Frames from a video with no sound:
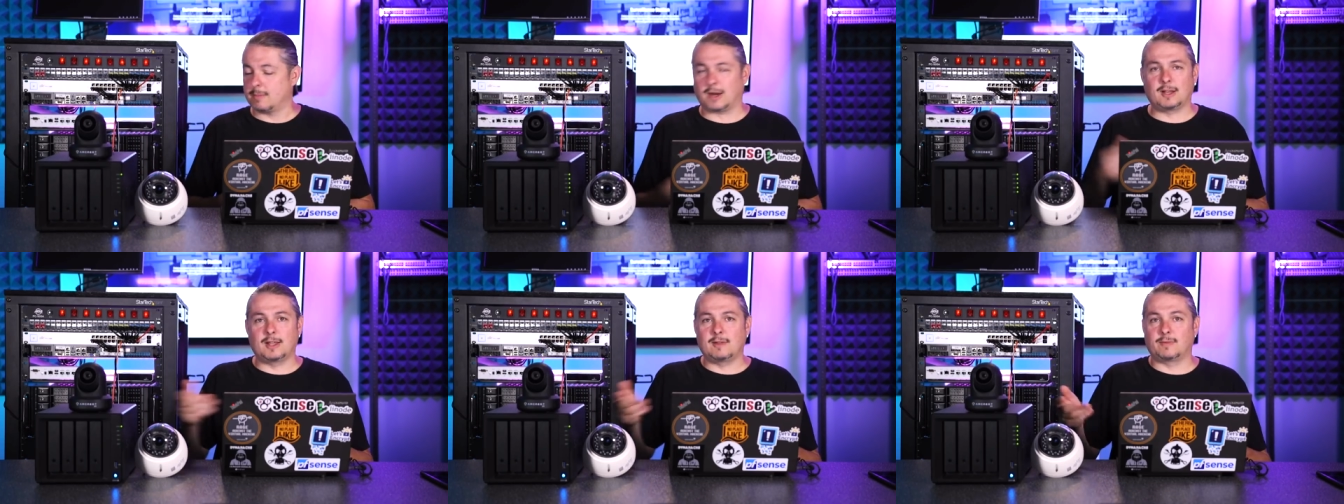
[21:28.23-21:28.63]

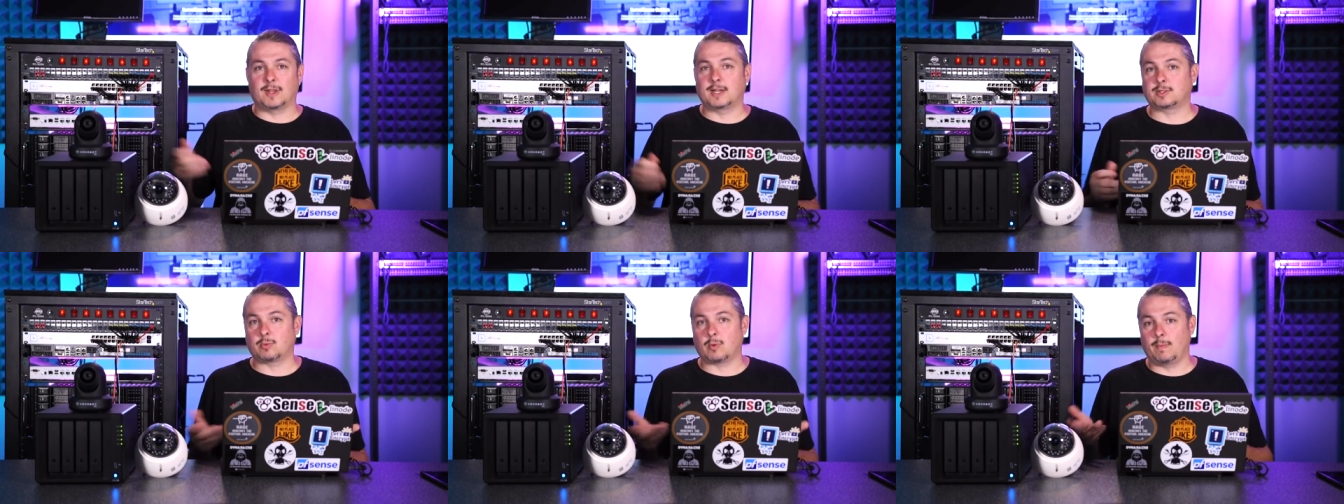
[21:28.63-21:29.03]
but I'll leave
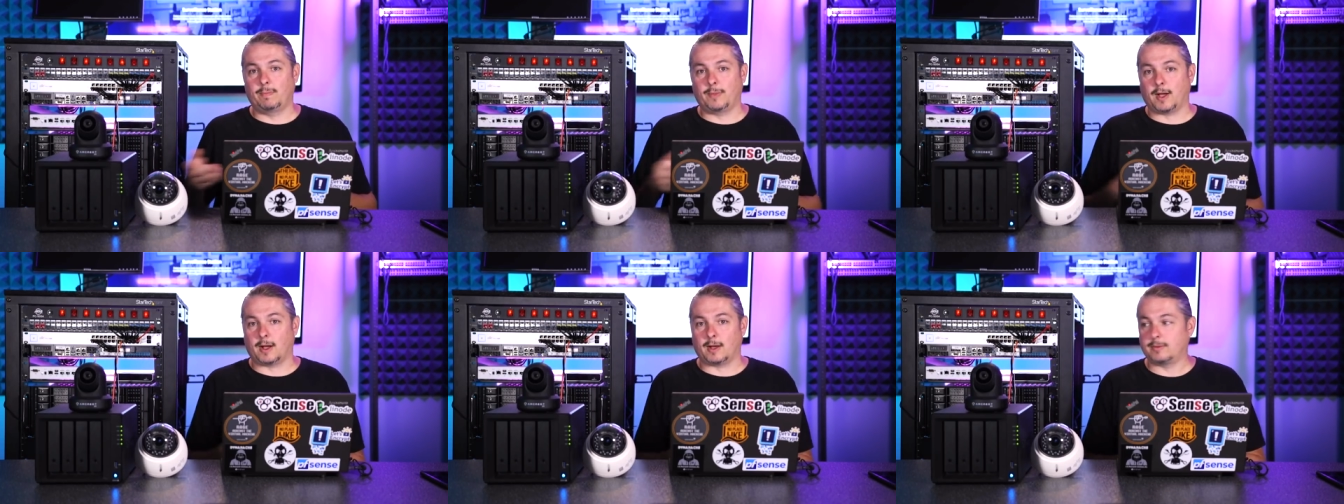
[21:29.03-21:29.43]
links to
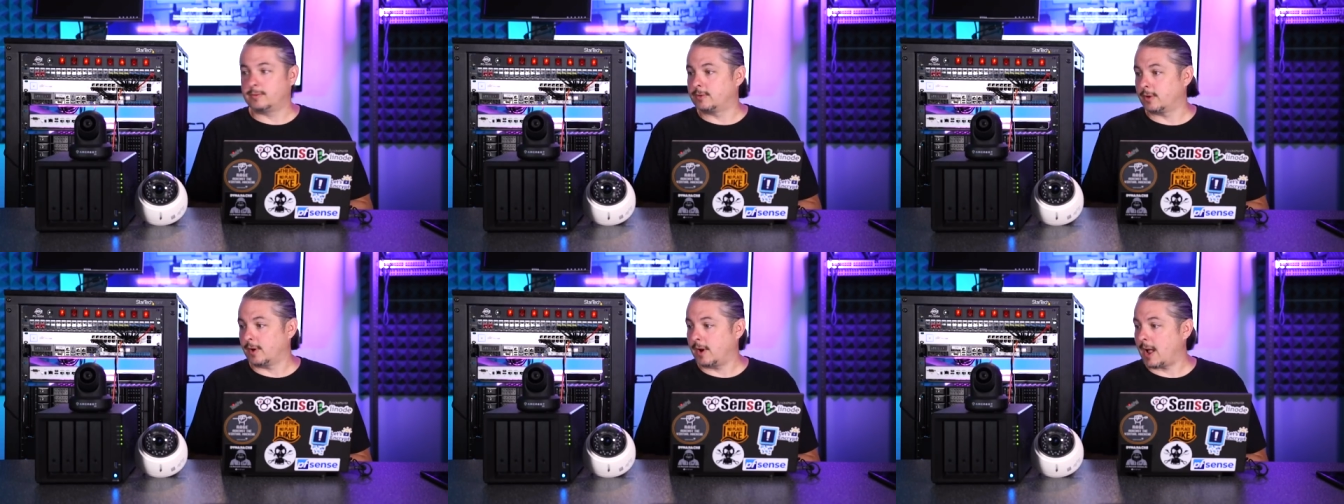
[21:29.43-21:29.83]
them. Uh,
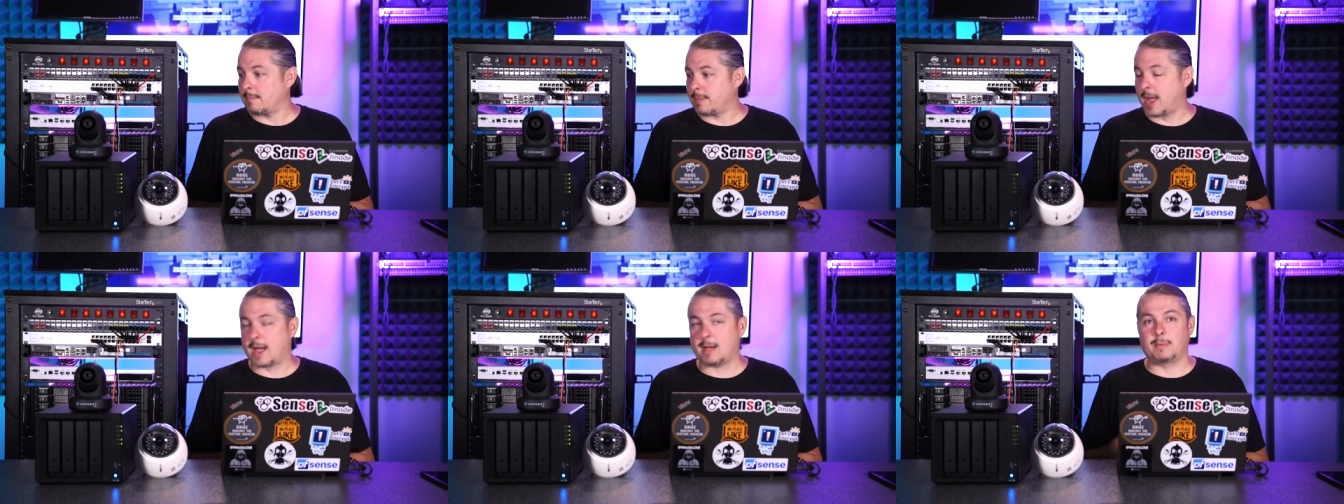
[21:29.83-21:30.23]
they're
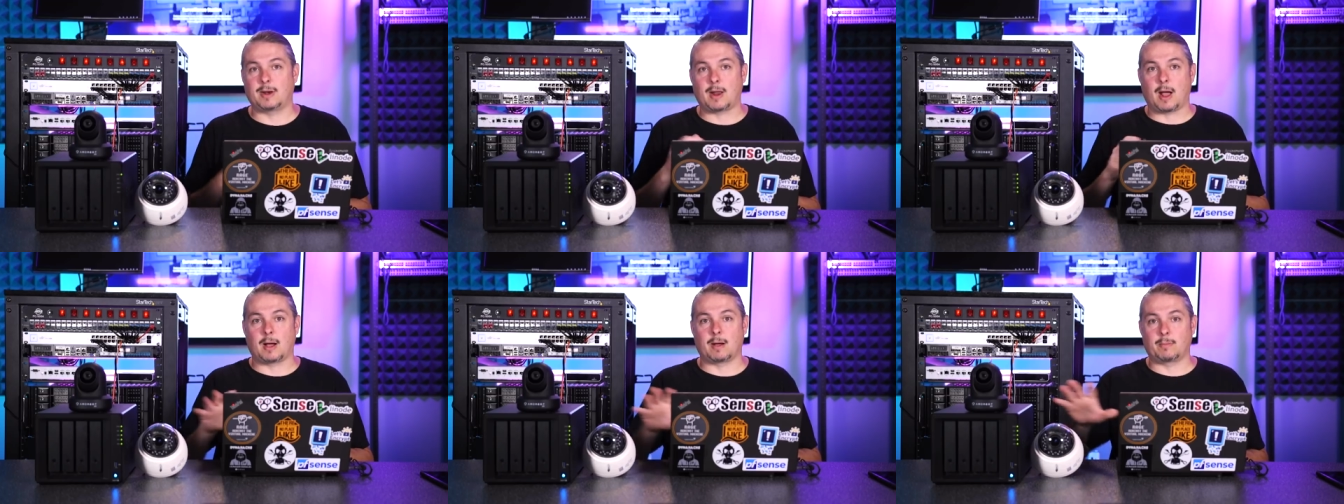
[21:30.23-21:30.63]
not bad,
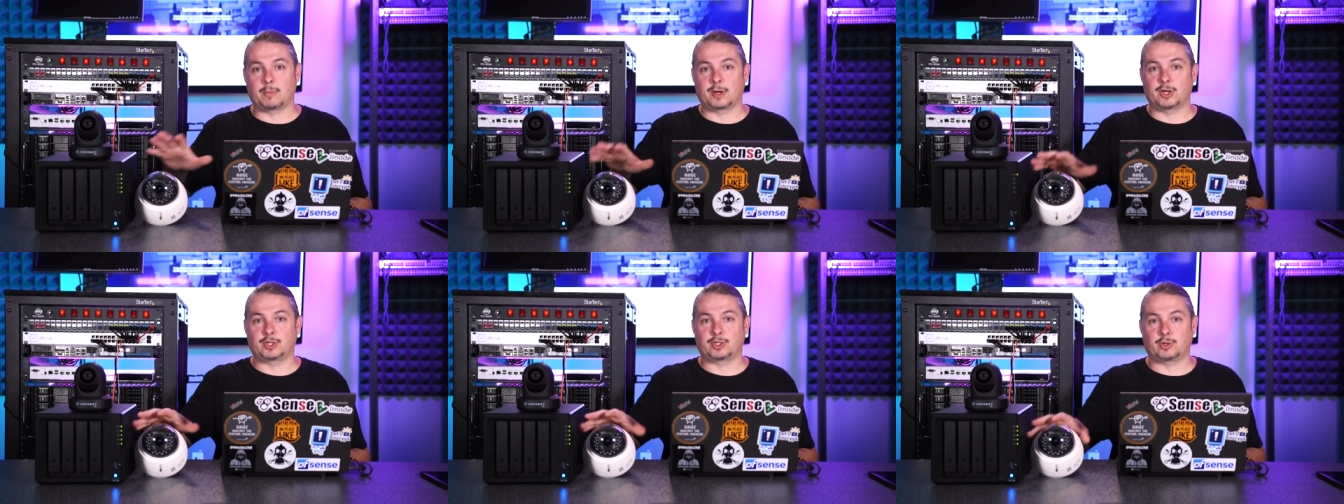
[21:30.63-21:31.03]
but I'm
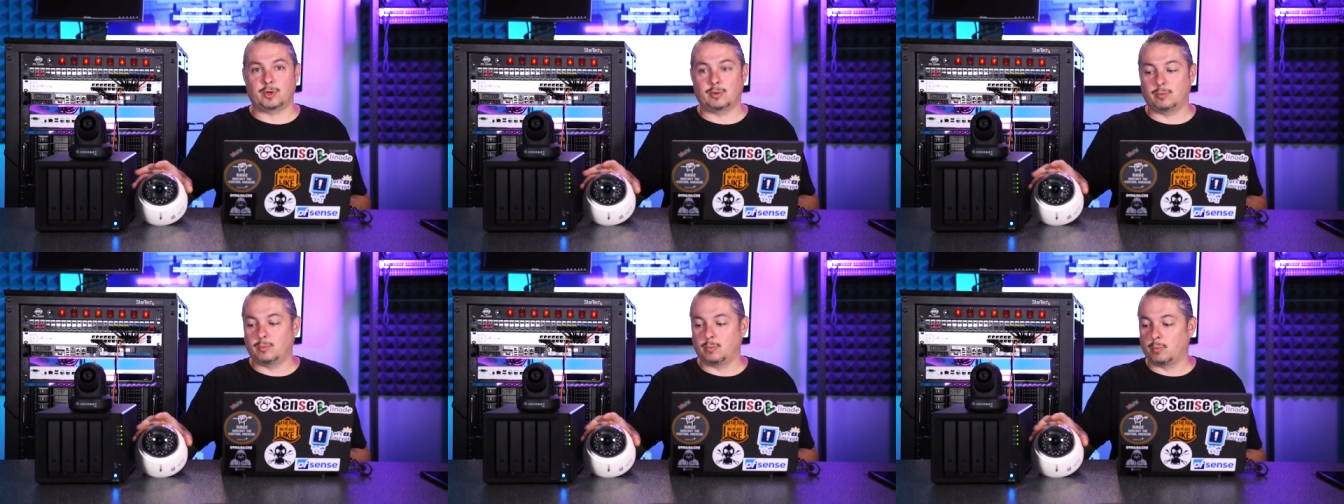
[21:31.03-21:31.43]
going to show
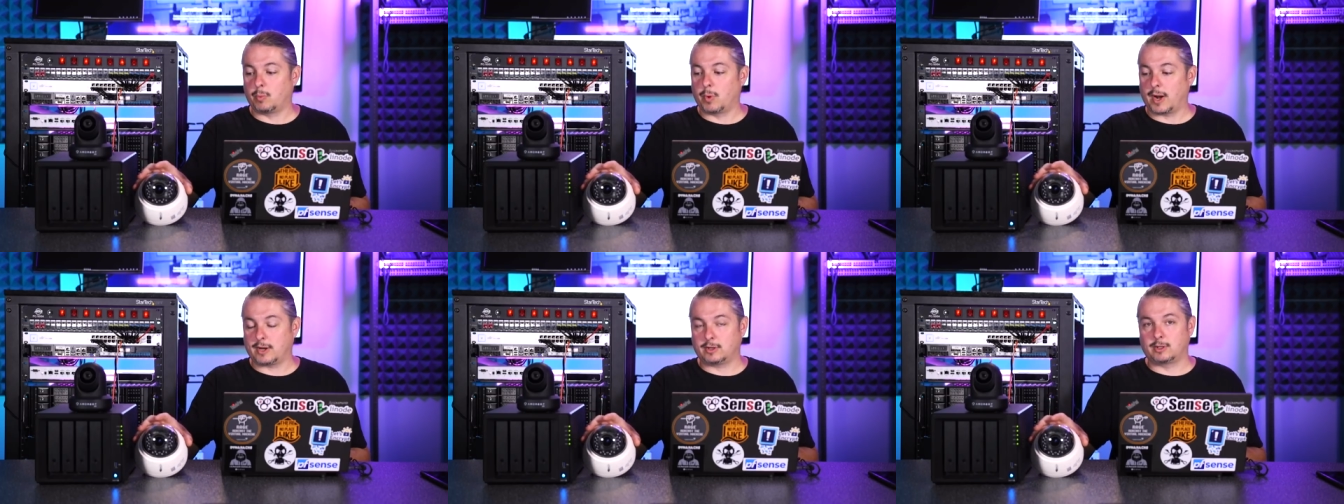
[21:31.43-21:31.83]
you
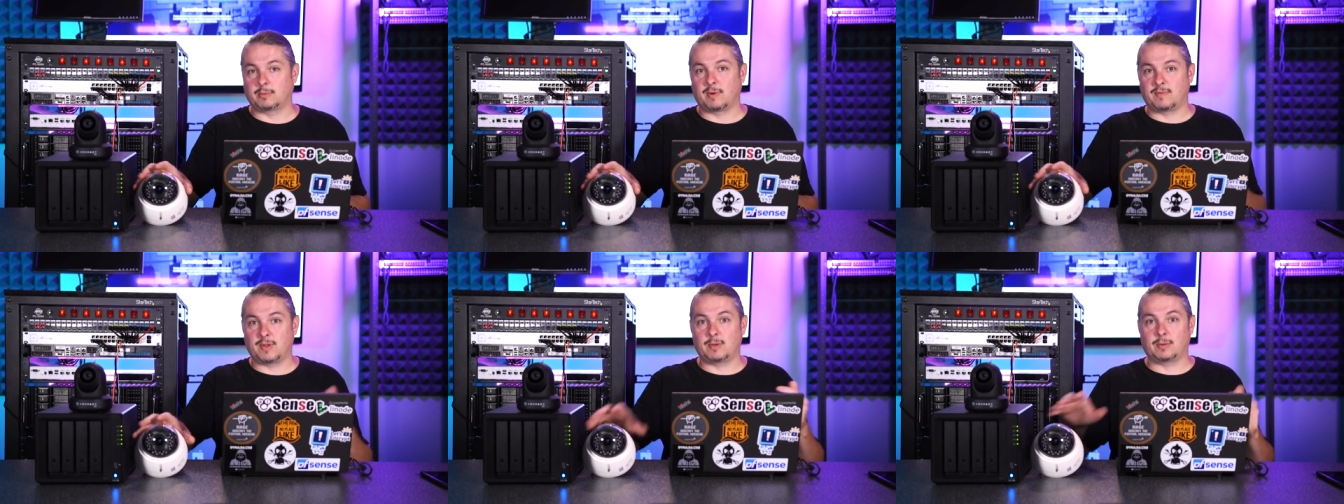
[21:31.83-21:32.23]
when I do the
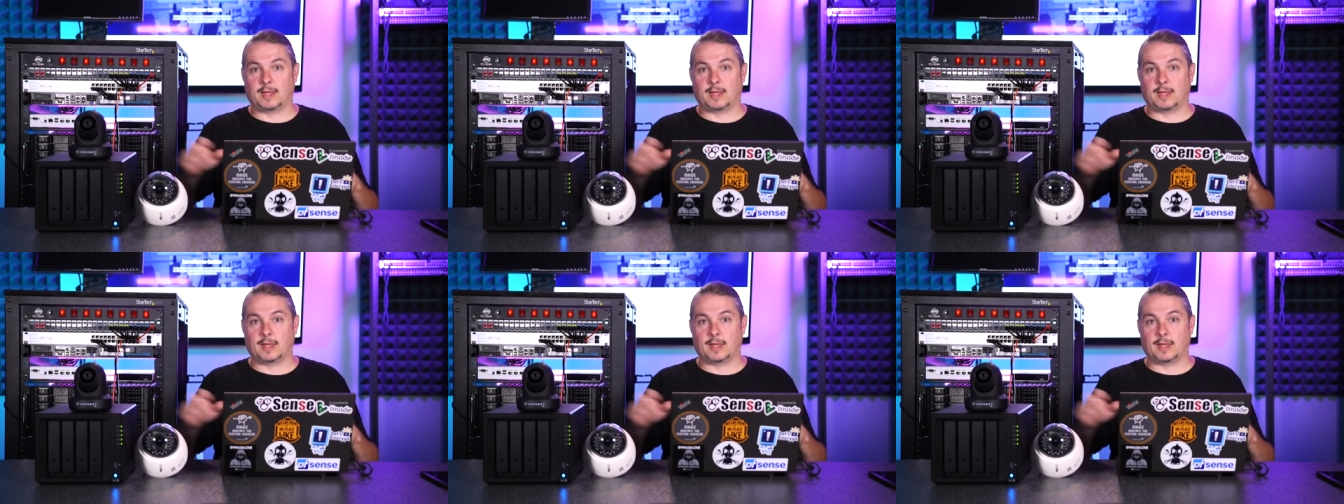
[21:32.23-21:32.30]
review,